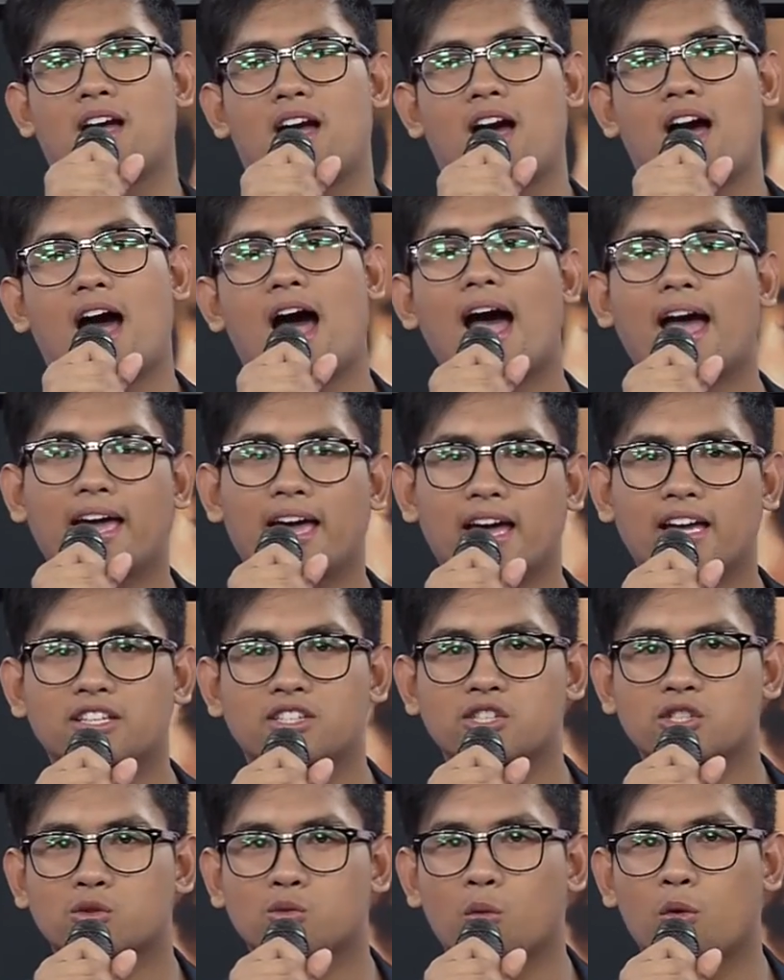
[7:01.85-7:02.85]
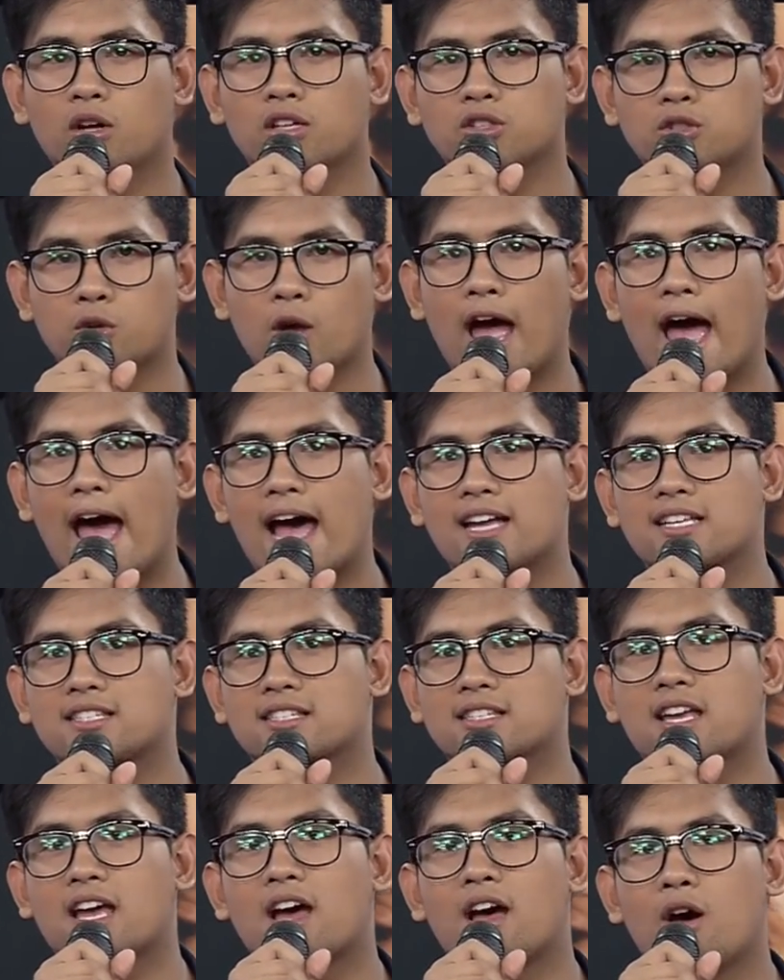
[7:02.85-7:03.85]
Hi, I just want to
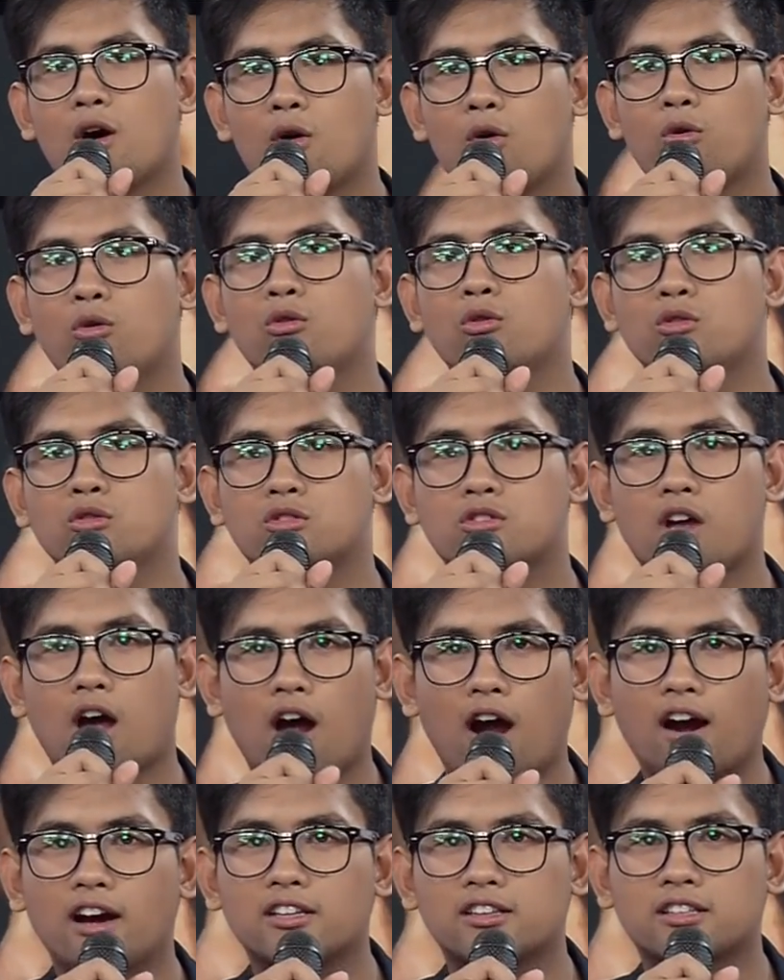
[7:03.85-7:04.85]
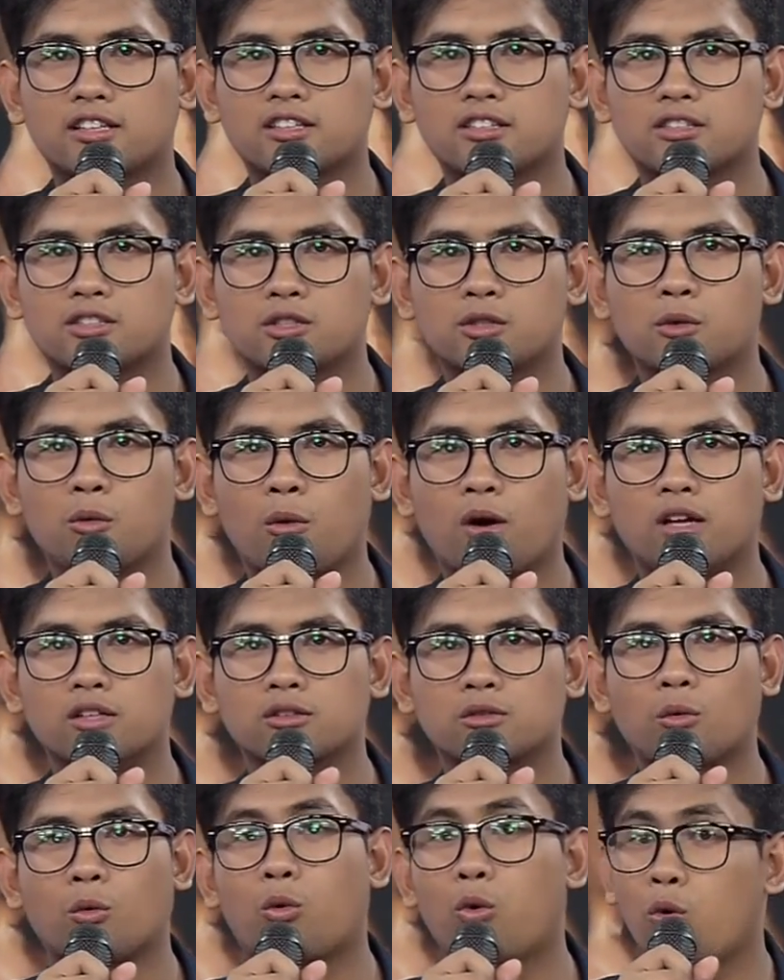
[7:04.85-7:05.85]
ask, who's the artist you
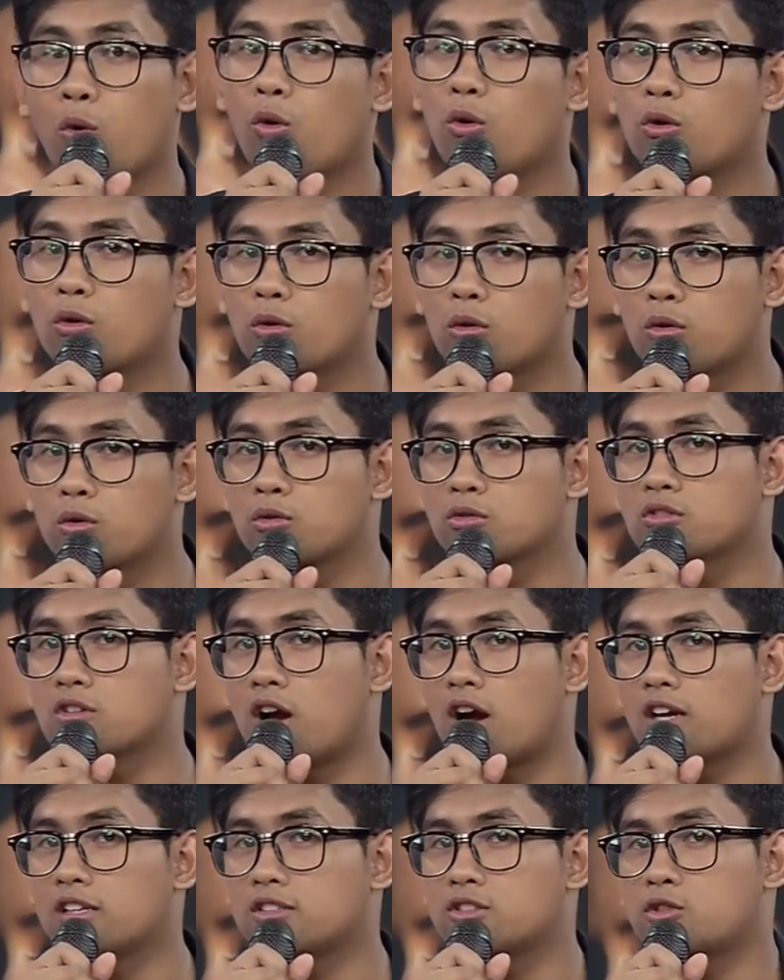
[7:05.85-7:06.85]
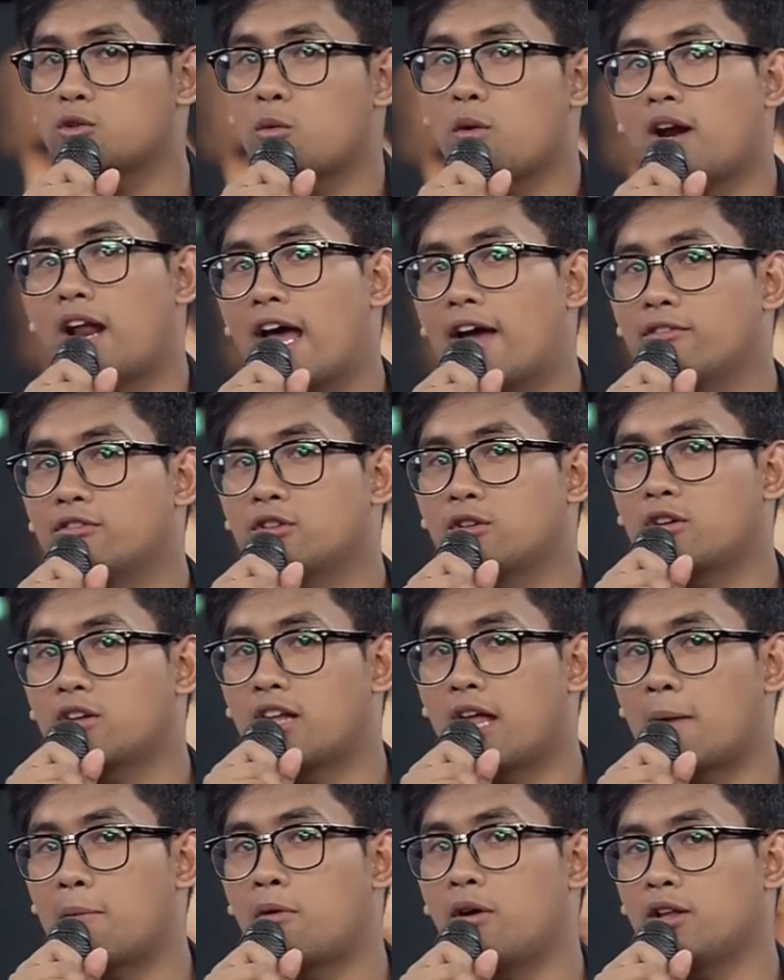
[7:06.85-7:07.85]
want to have to
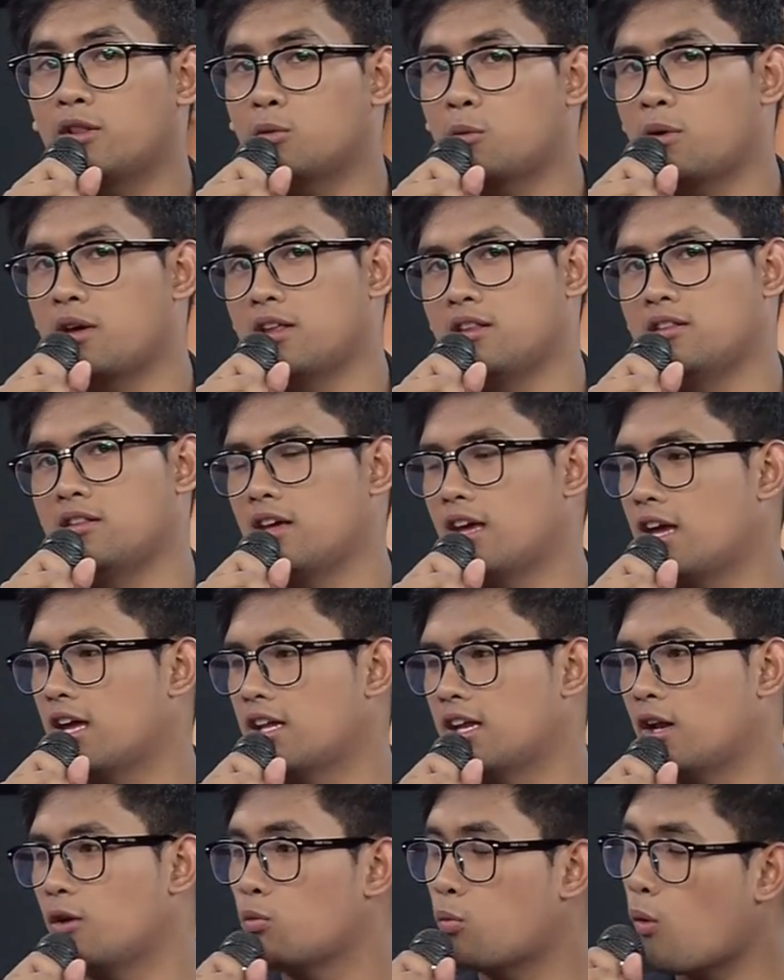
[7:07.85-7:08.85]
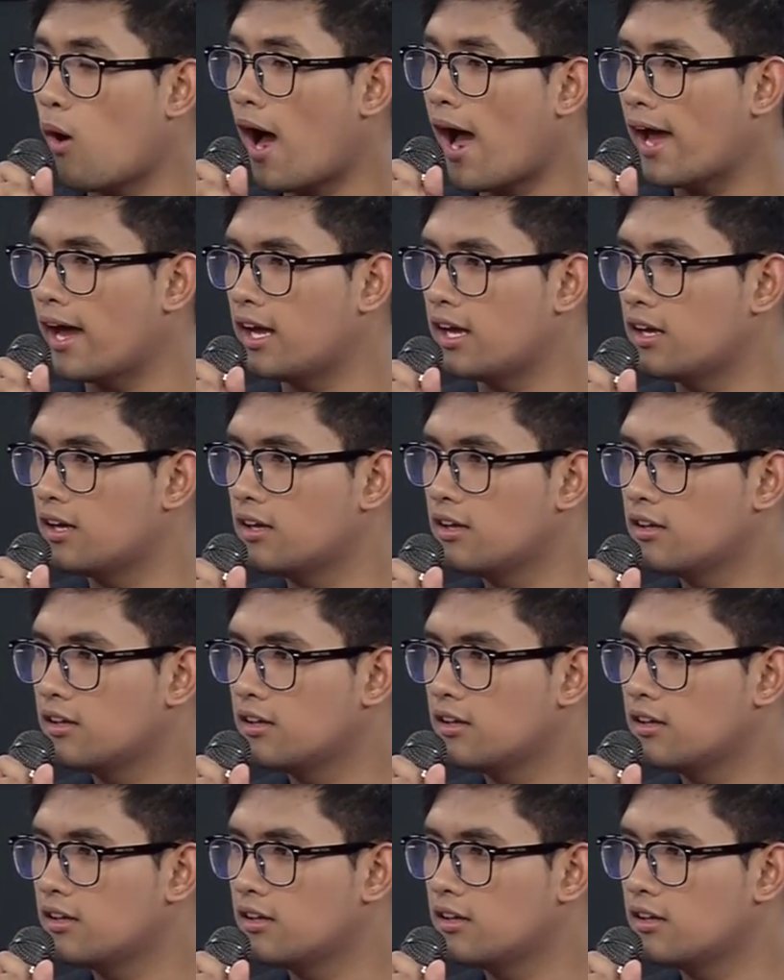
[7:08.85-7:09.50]
collaborate with, and why?